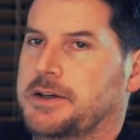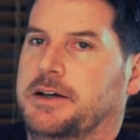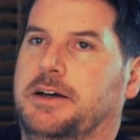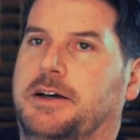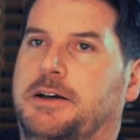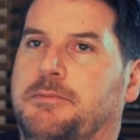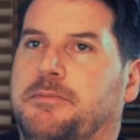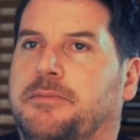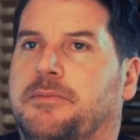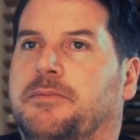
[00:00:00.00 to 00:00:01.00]

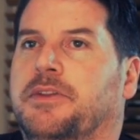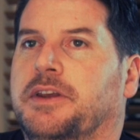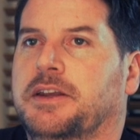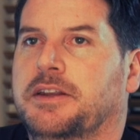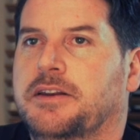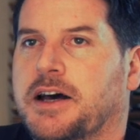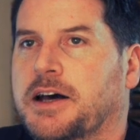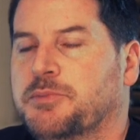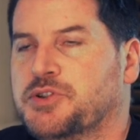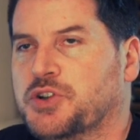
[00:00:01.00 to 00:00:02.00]
The
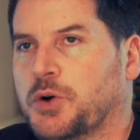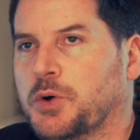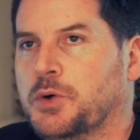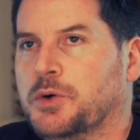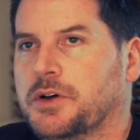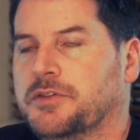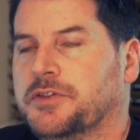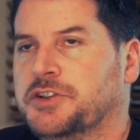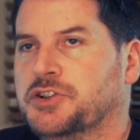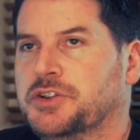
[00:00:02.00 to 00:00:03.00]
NAB show
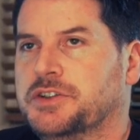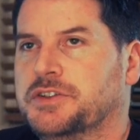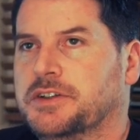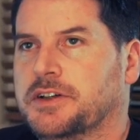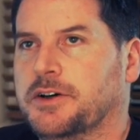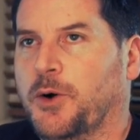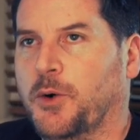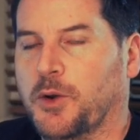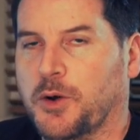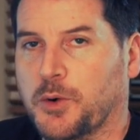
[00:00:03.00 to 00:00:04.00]
featured a
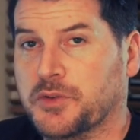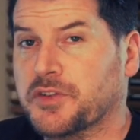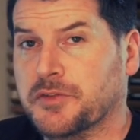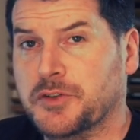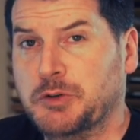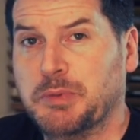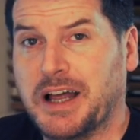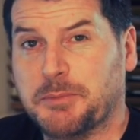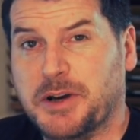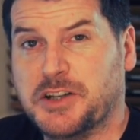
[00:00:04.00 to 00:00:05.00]
whole host of new
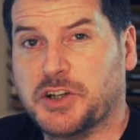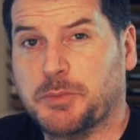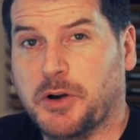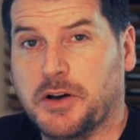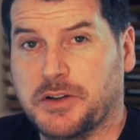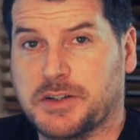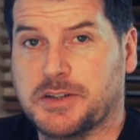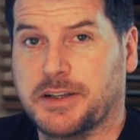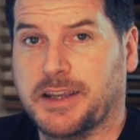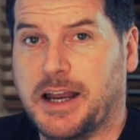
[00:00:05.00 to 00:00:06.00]
Blackmagic products
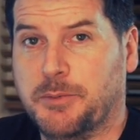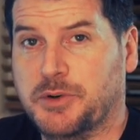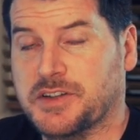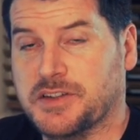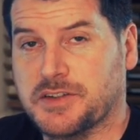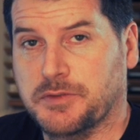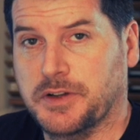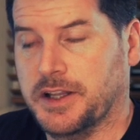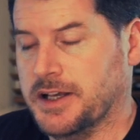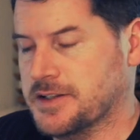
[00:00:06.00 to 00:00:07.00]
and cameras and stuff
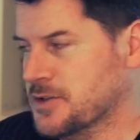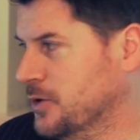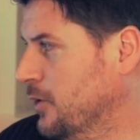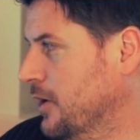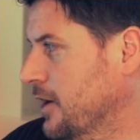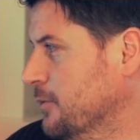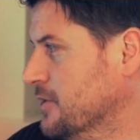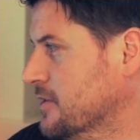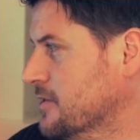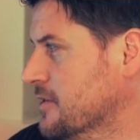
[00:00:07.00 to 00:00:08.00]
like that. So I
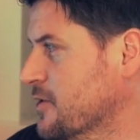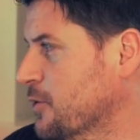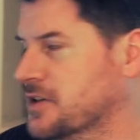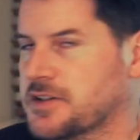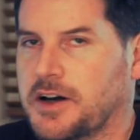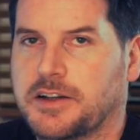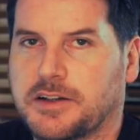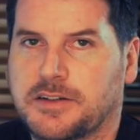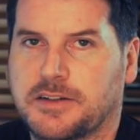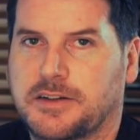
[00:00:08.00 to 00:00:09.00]
was so
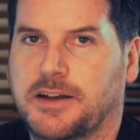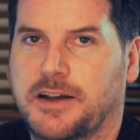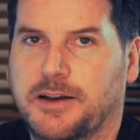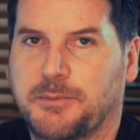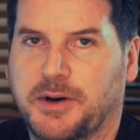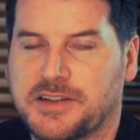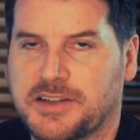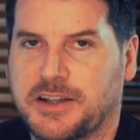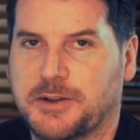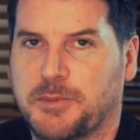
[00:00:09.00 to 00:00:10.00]
excited by
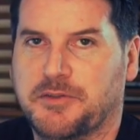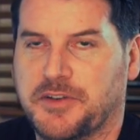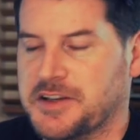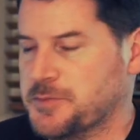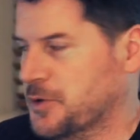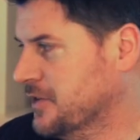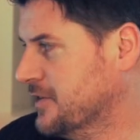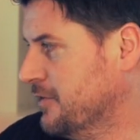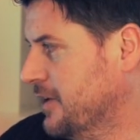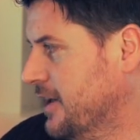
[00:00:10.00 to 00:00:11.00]
seeing them on Facebook and
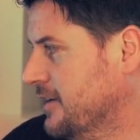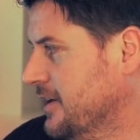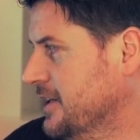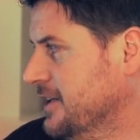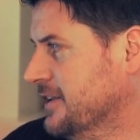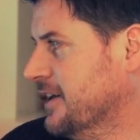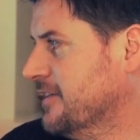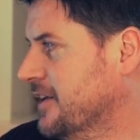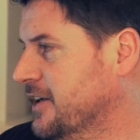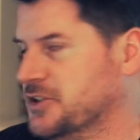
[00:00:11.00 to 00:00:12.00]
stuff like that, that I
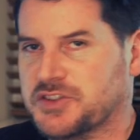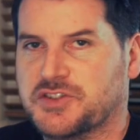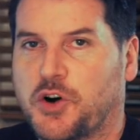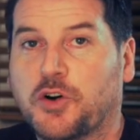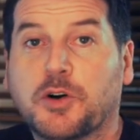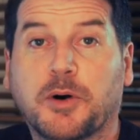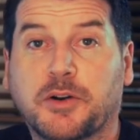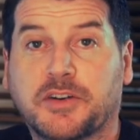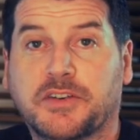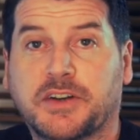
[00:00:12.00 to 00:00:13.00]
said I'd just talk about
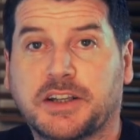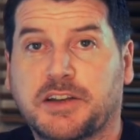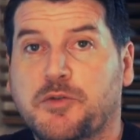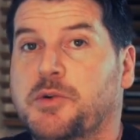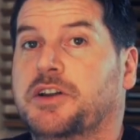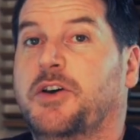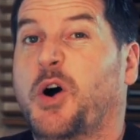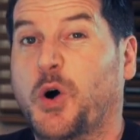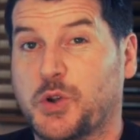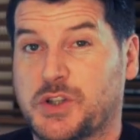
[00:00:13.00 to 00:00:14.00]
it and give you my
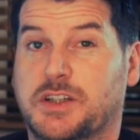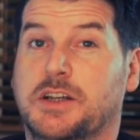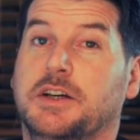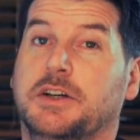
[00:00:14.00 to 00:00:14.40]
thoughts.